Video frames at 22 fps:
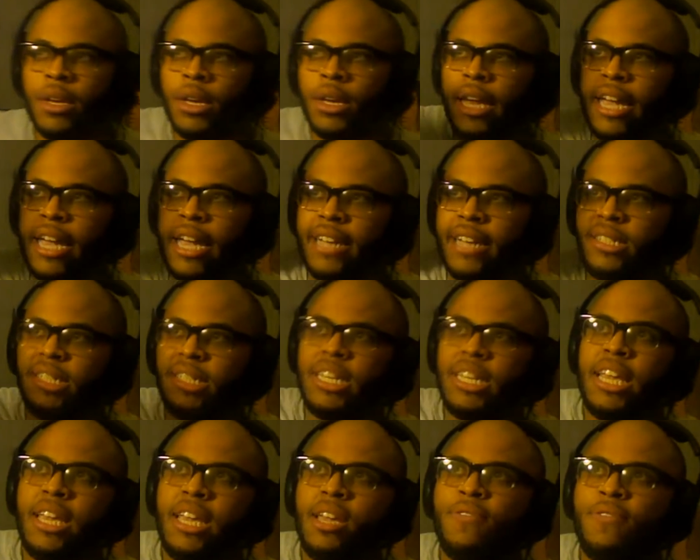It's
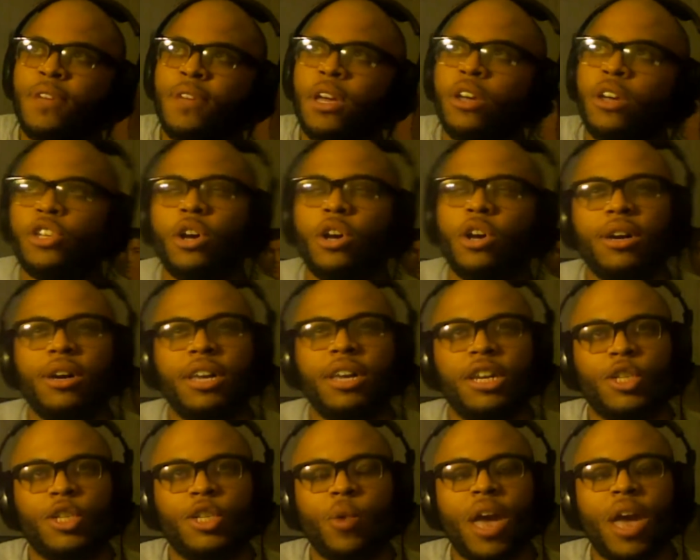Steve talking to
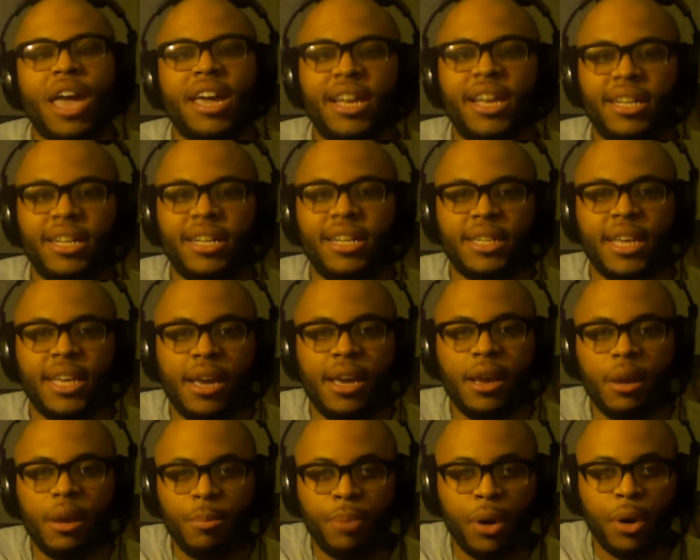Swaggy C
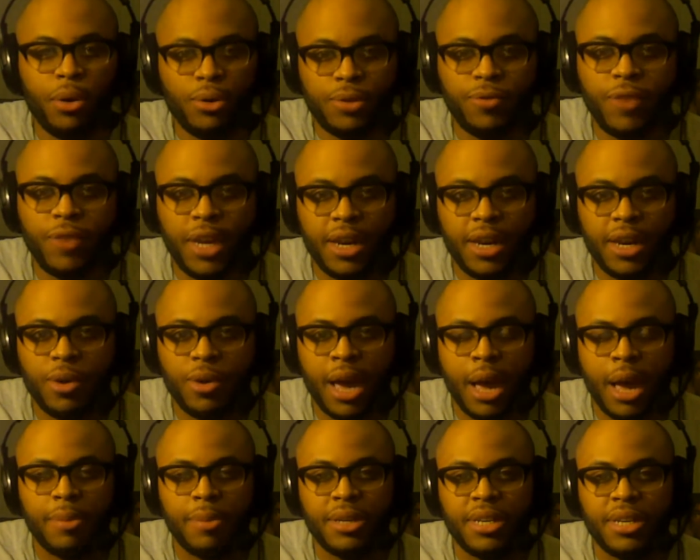post-veto
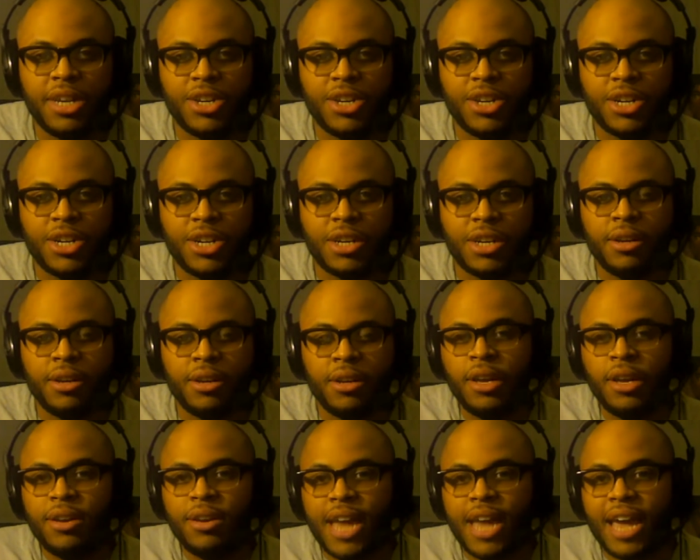competition.
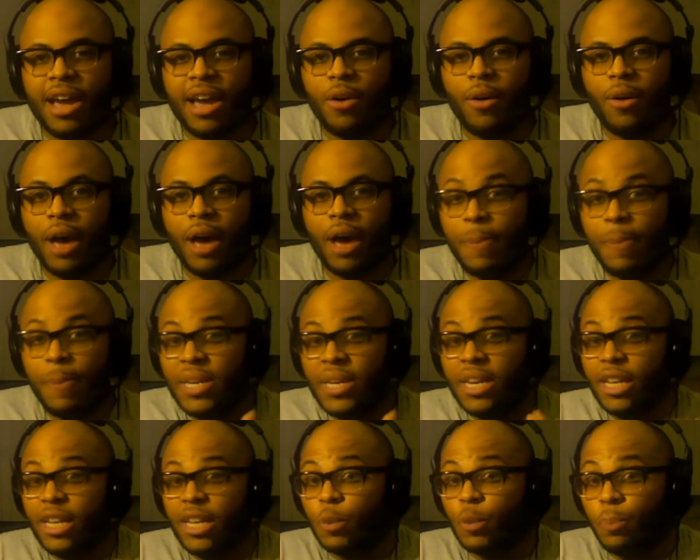Now, up to
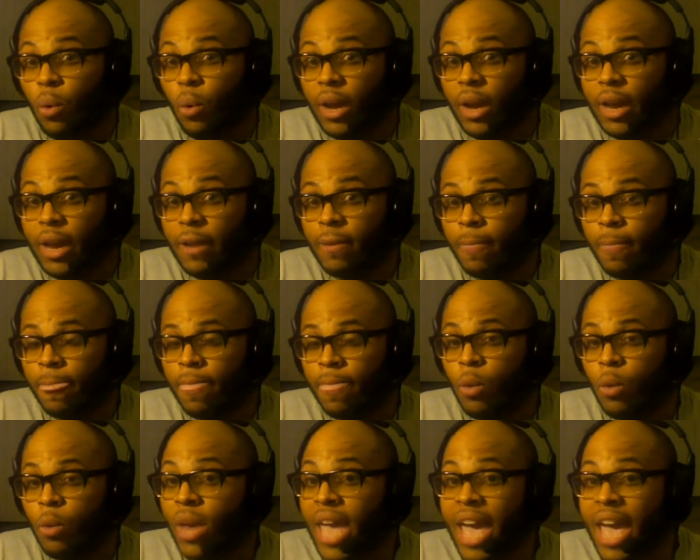this point,
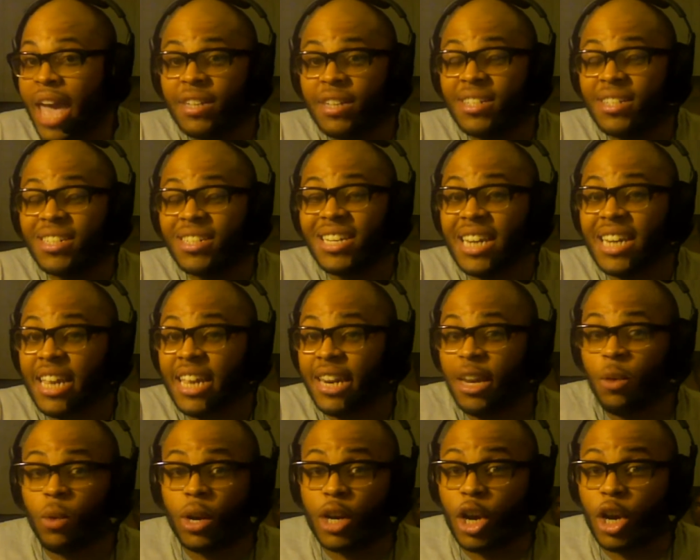we haven't seen
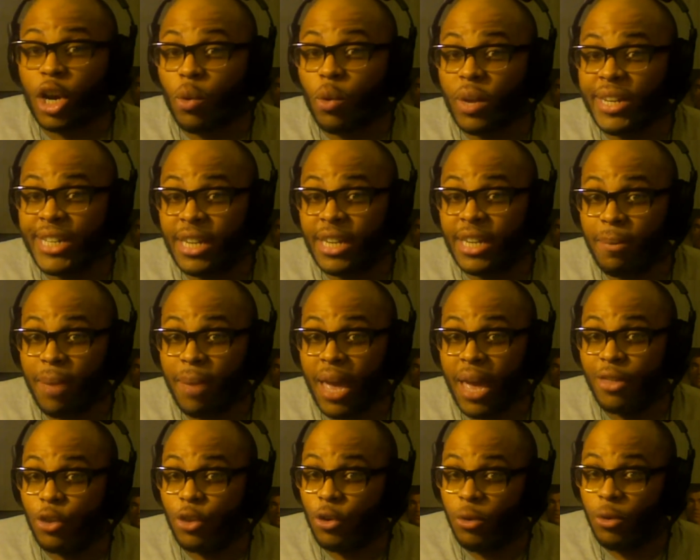anyone go into the
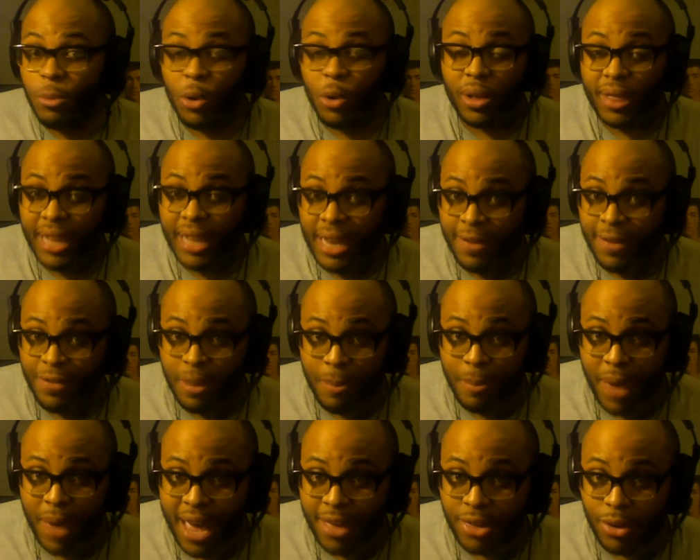bathroom or leave the
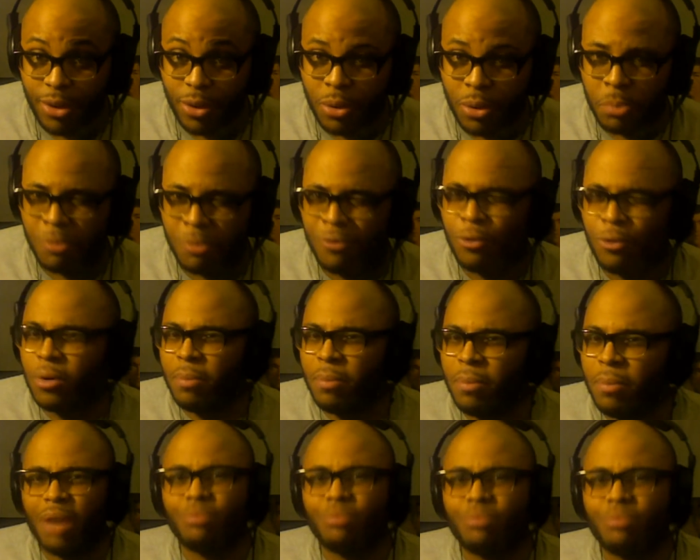bathroom for
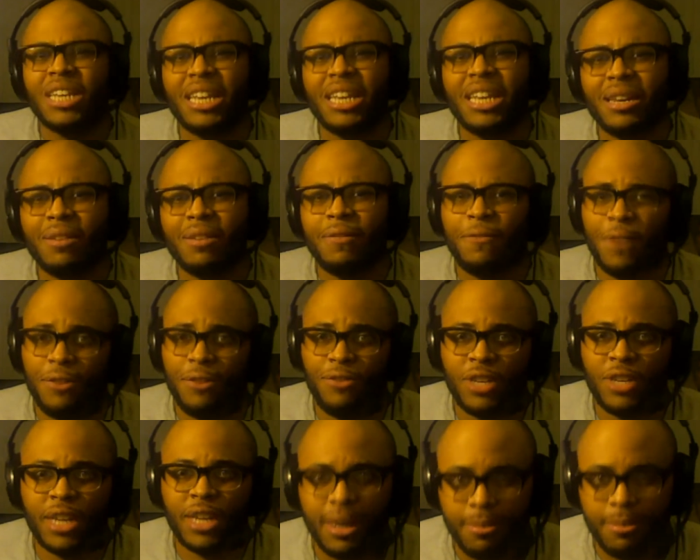about 10,
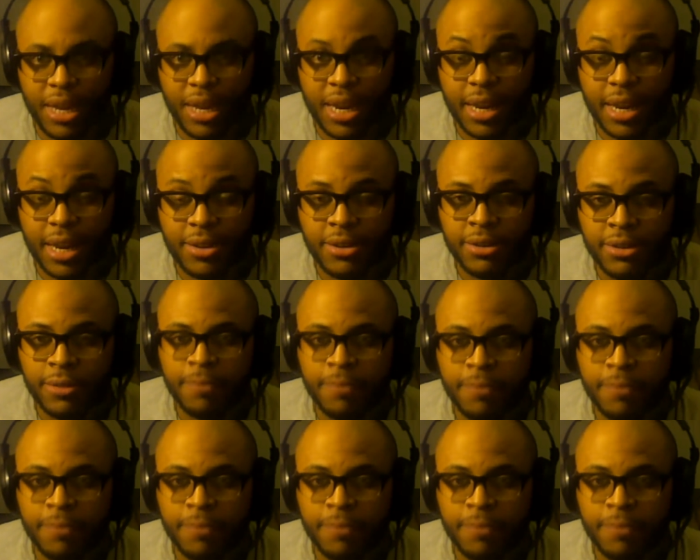15 minutes.